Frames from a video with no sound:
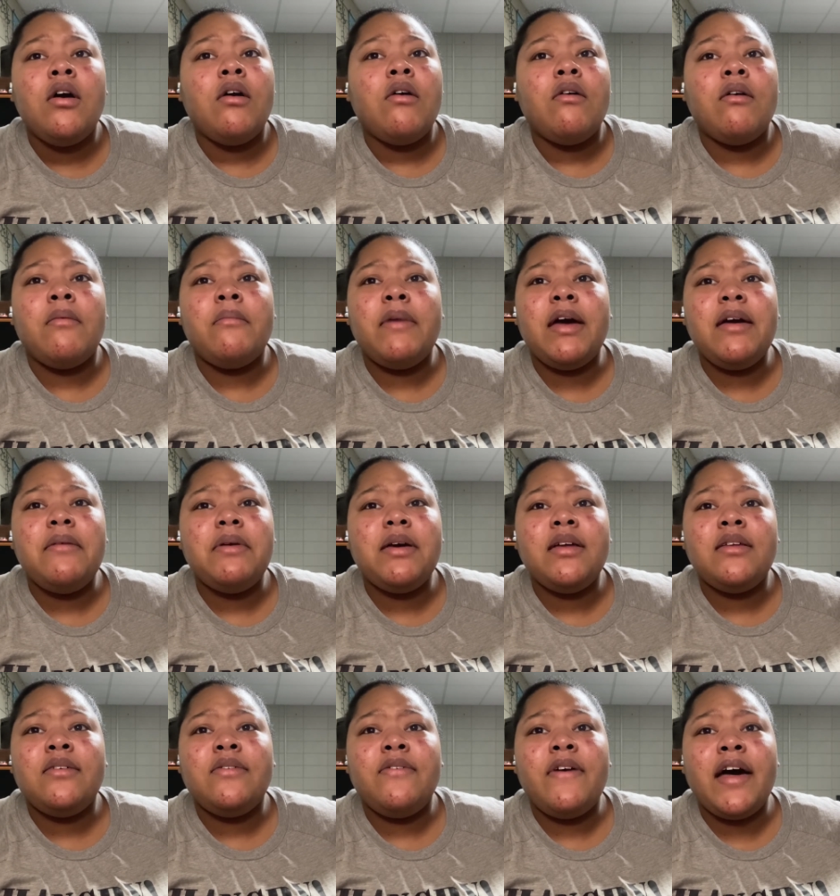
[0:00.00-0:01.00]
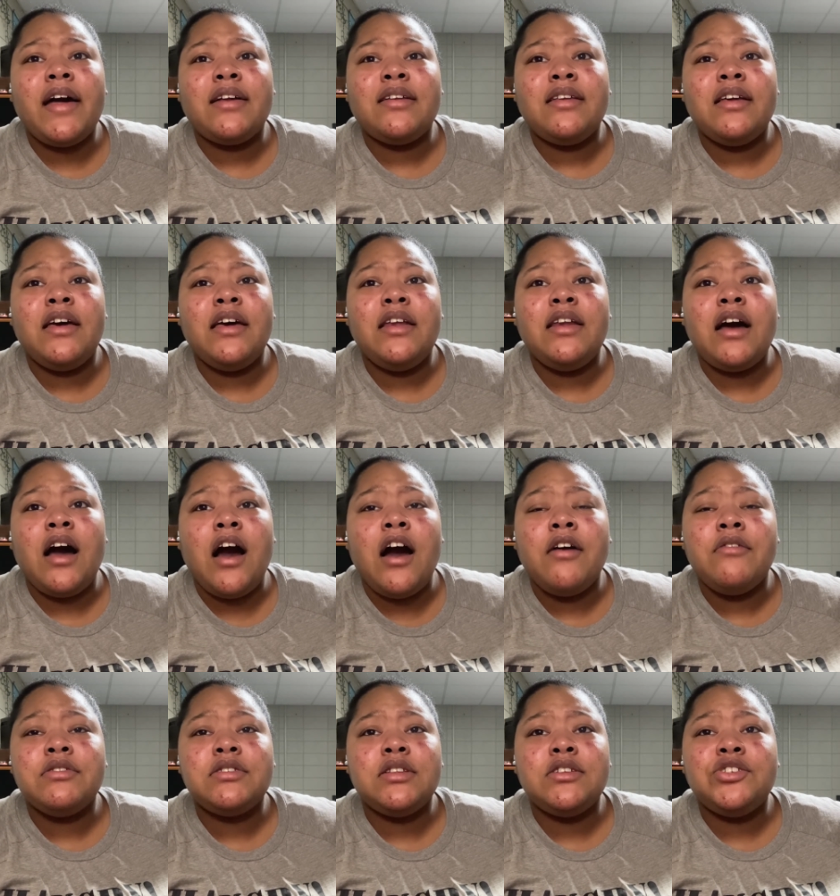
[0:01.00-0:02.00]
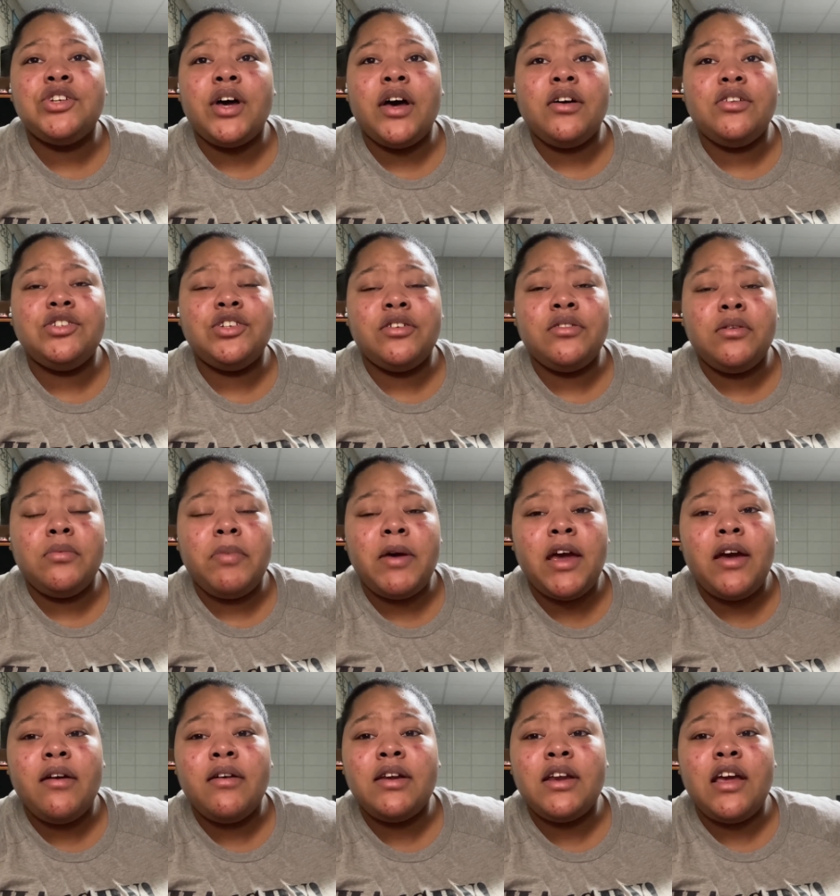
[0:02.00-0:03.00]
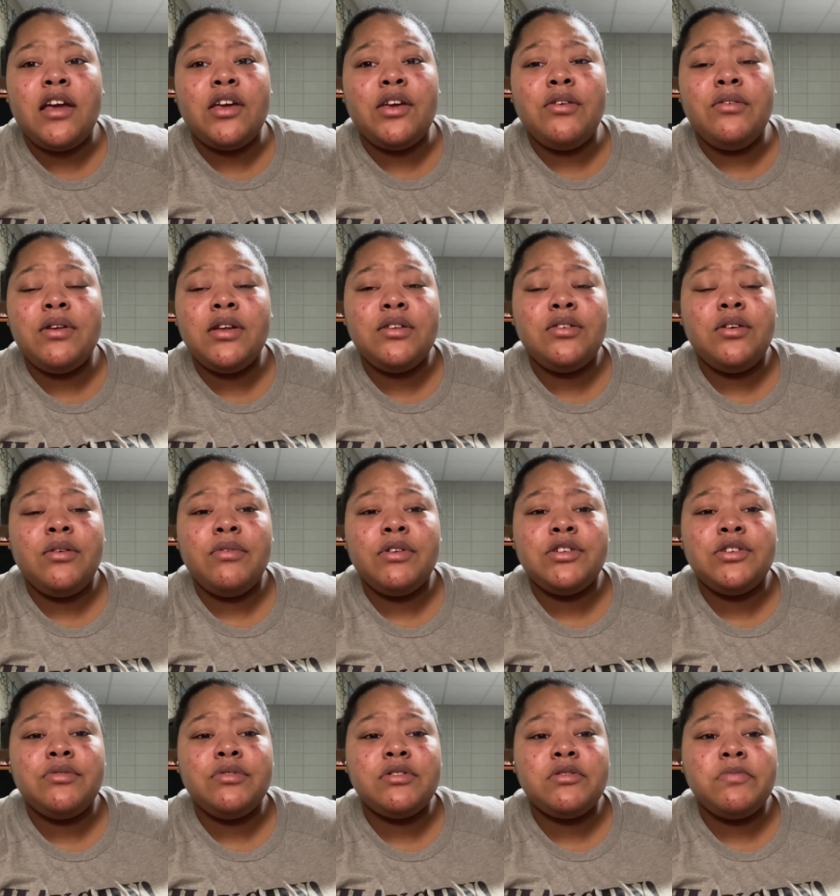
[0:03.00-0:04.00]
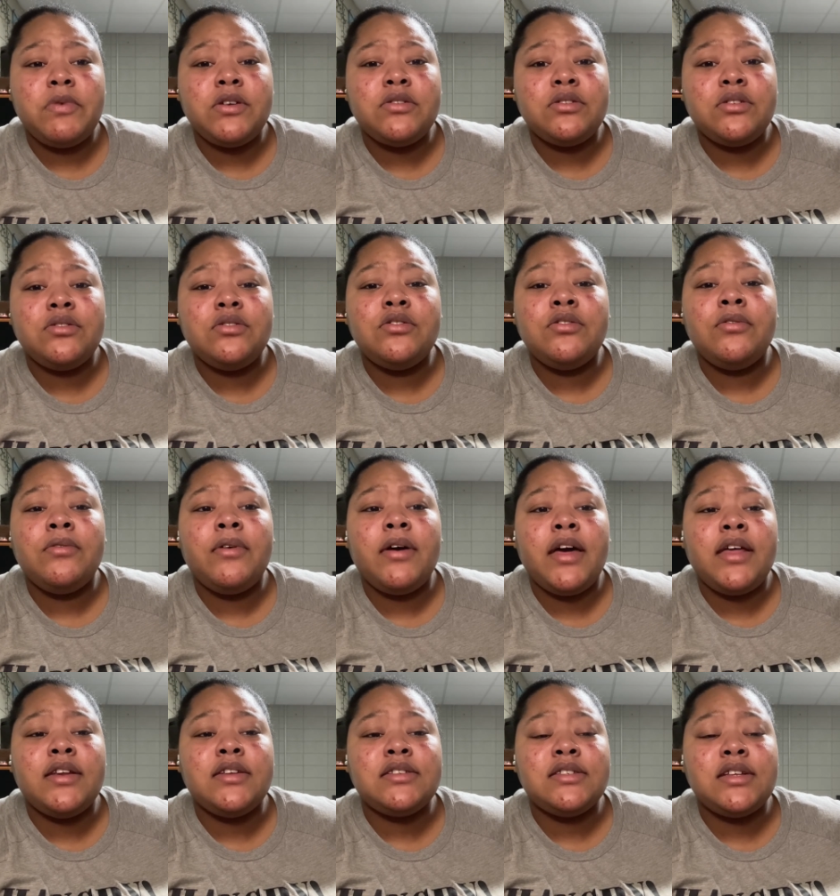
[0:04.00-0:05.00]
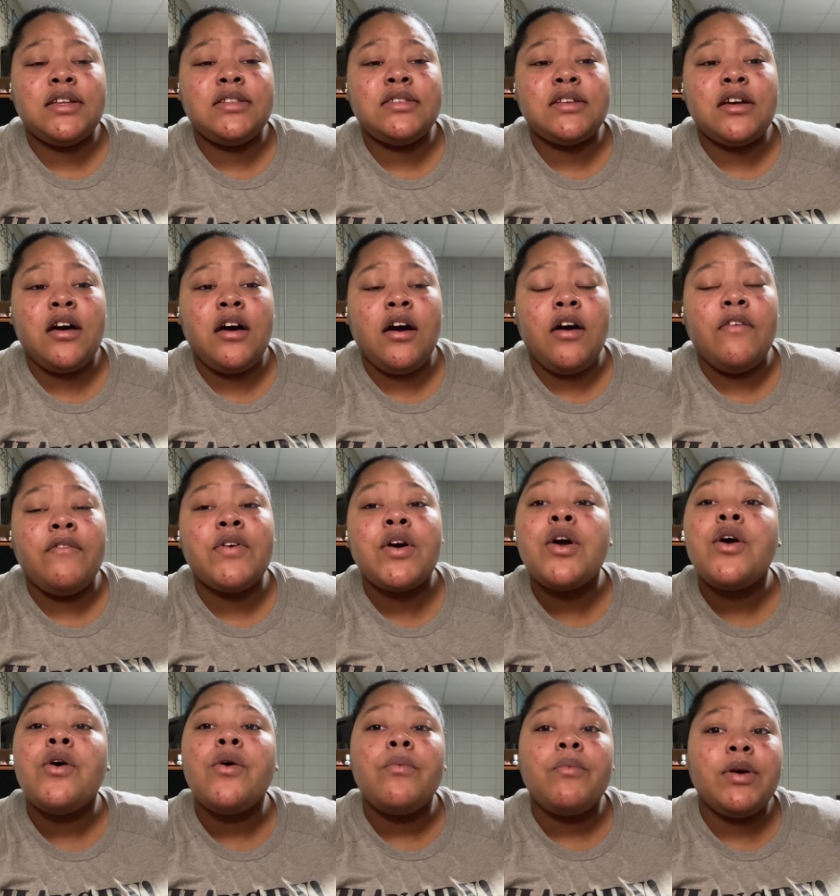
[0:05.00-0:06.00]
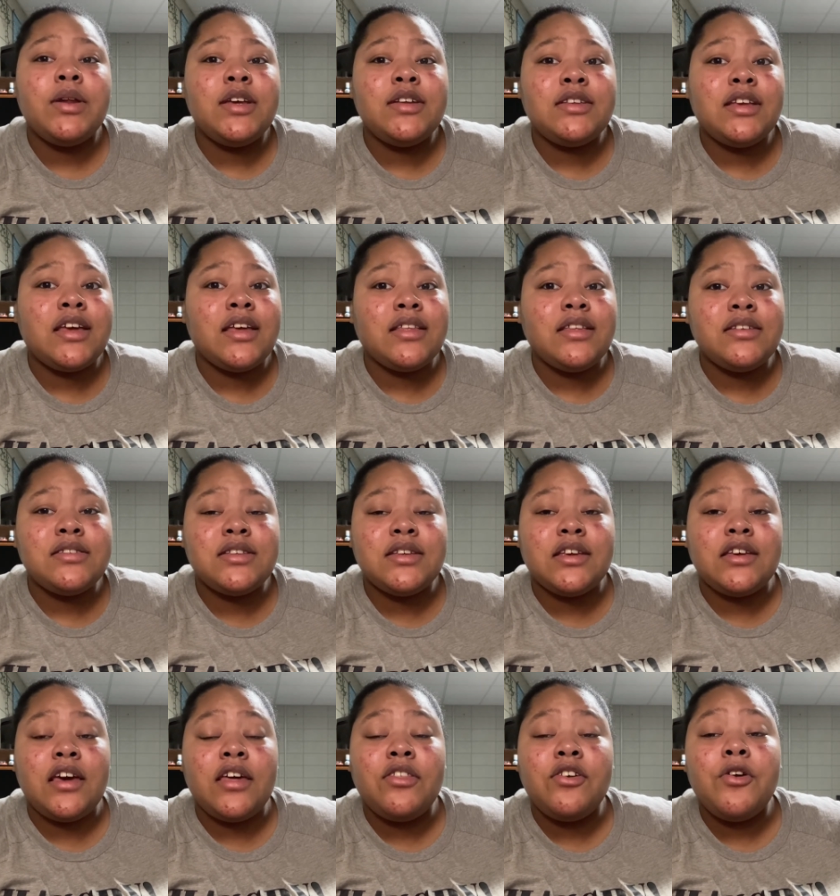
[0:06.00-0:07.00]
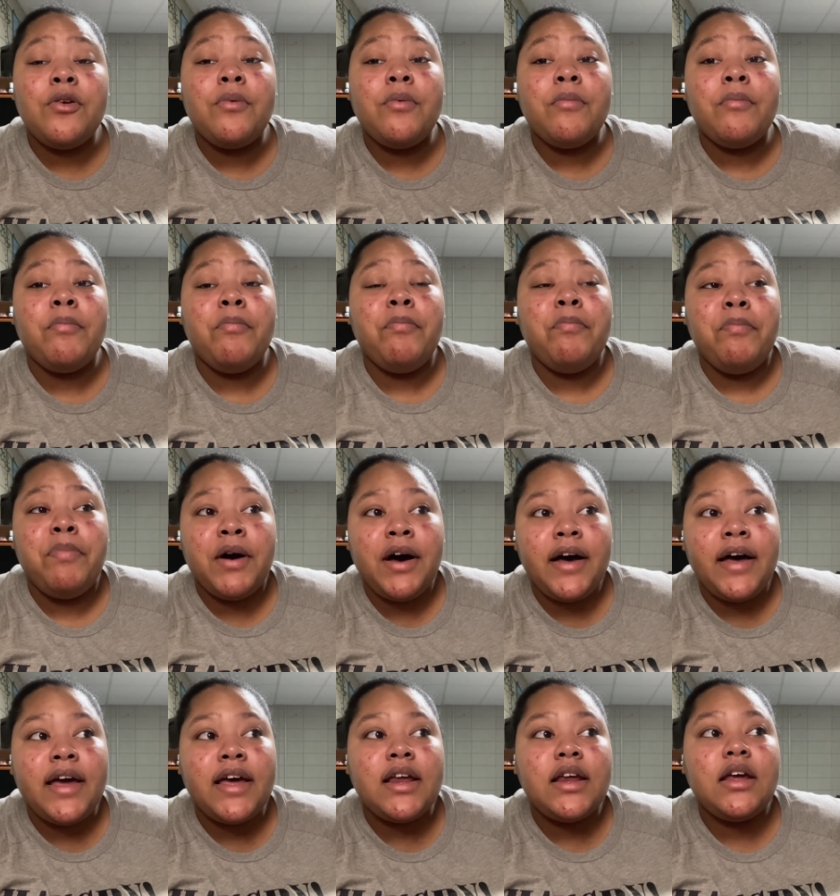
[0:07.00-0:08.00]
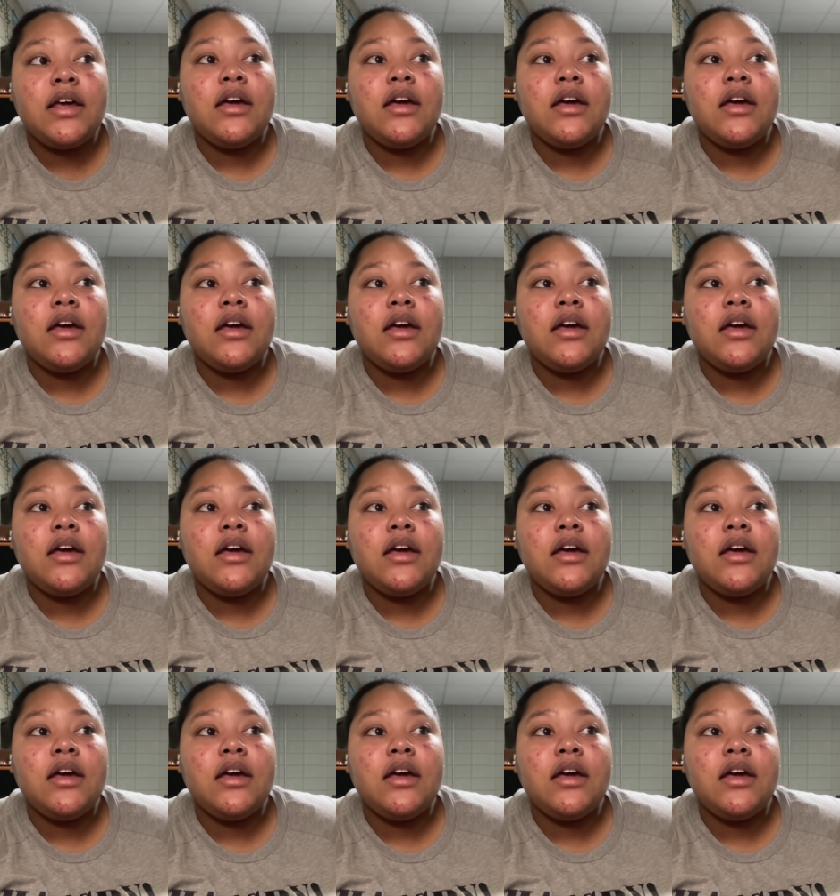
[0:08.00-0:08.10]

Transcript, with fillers: Or maybe at the fact that I was the child, you're the parent, and you didn't do what you were supposed to do, in a sense of, we need to get this together. But